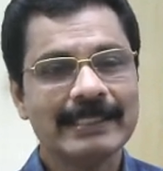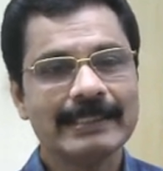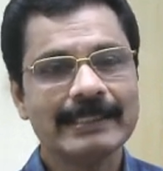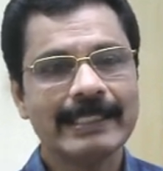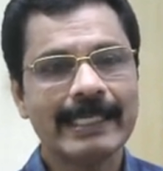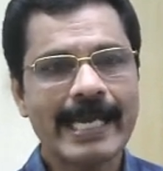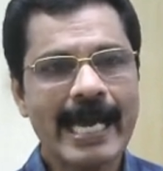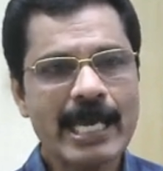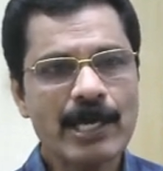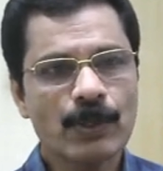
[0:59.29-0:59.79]

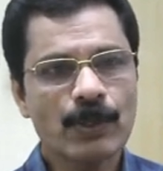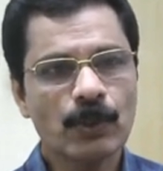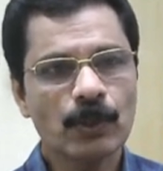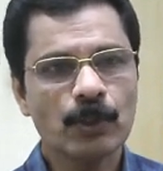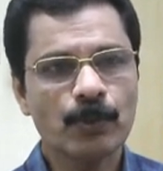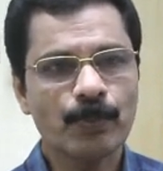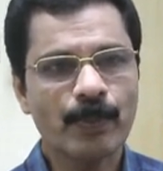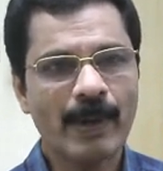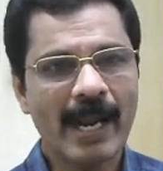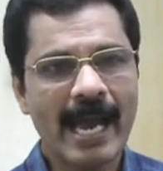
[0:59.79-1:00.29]
the
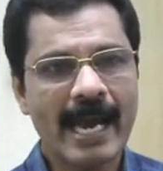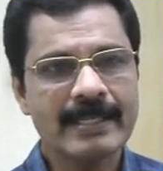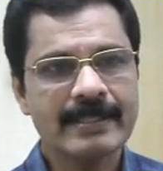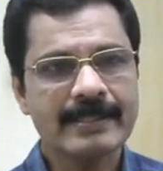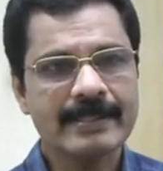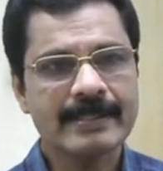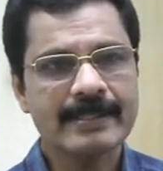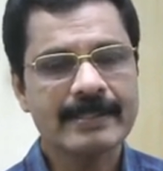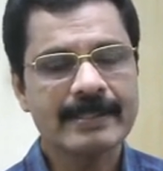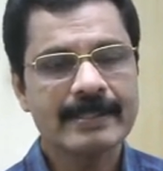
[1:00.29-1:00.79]
dicot
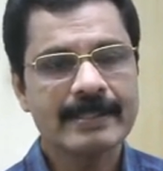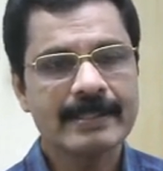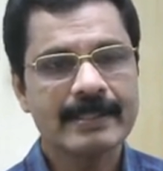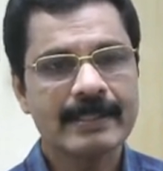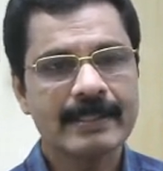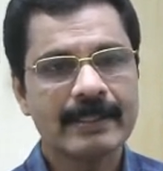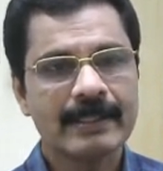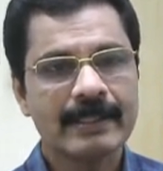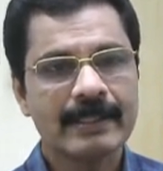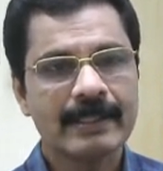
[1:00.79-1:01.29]
plants
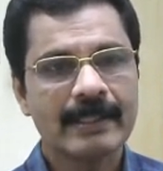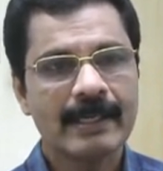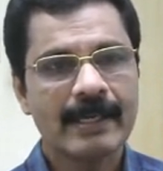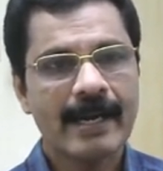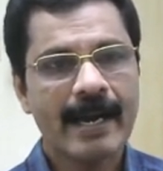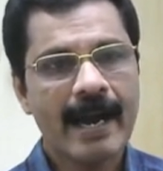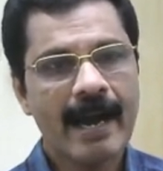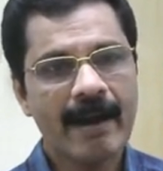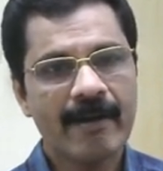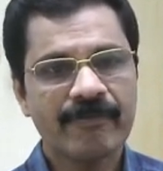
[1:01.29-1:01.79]

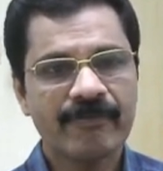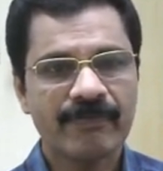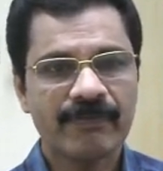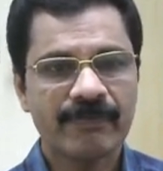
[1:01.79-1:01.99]
have